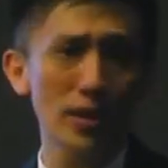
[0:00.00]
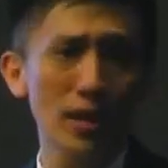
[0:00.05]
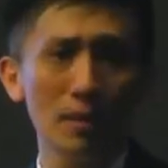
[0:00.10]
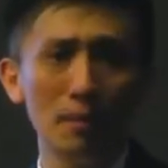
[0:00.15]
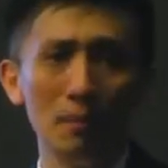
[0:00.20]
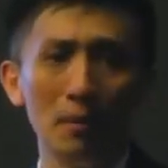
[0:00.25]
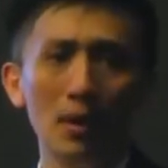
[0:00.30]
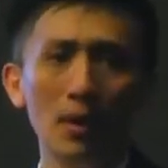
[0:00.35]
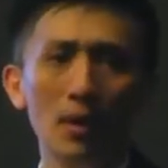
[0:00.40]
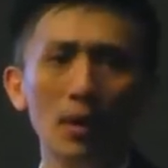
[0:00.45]

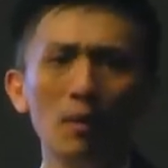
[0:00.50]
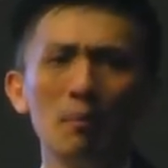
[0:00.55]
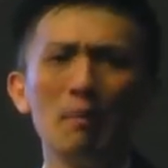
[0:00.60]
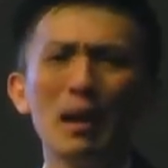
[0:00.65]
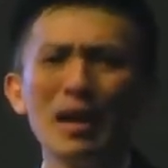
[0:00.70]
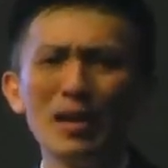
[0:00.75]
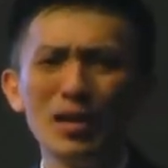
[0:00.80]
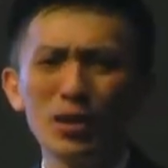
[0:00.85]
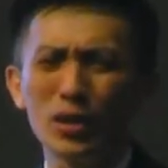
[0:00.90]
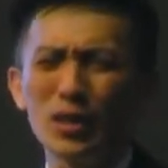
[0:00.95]
them.
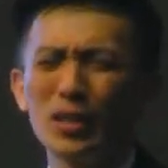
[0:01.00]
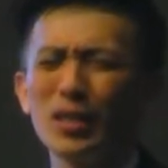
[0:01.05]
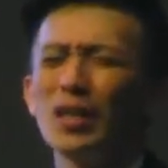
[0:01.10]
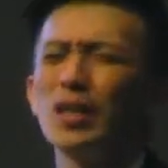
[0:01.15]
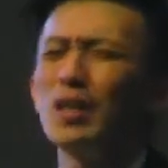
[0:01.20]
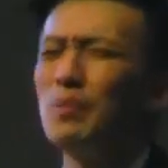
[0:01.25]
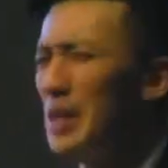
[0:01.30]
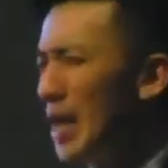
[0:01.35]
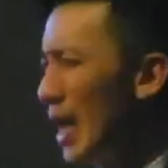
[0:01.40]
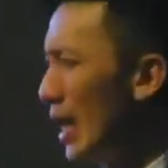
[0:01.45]
Manage is
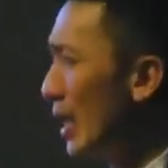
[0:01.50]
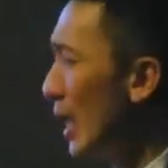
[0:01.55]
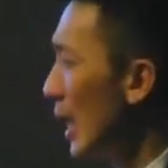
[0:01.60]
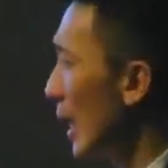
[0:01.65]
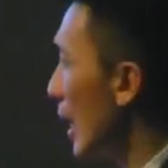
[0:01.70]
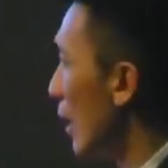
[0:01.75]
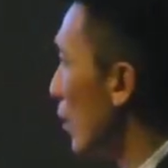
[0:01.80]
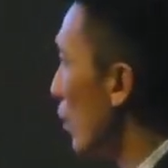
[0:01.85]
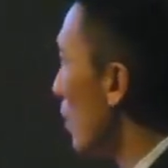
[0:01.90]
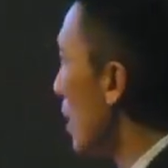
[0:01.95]
giving me
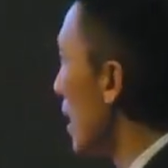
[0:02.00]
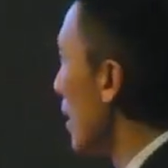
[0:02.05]
headache. I don't